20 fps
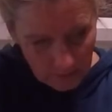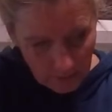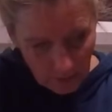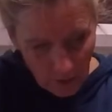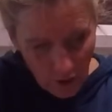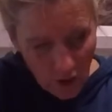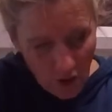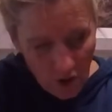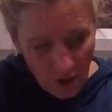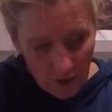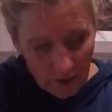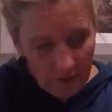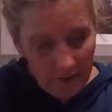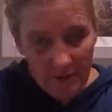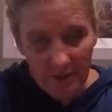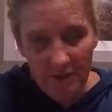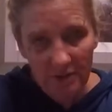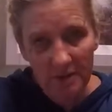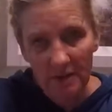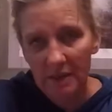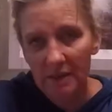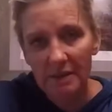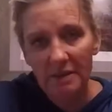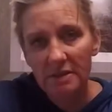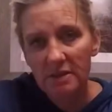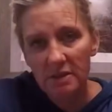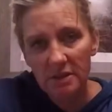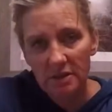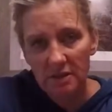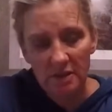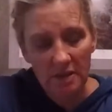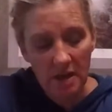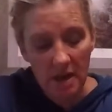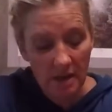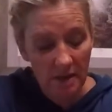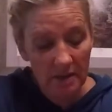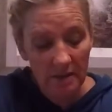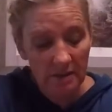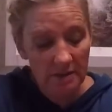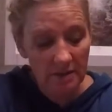yarn
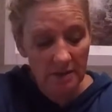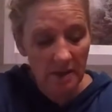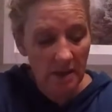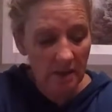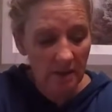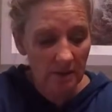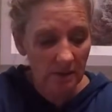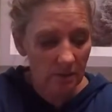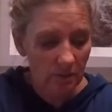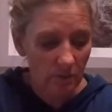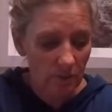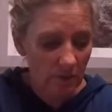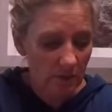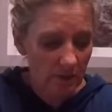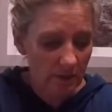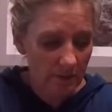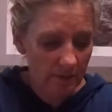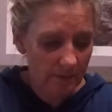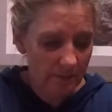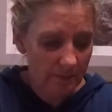is not gonna work.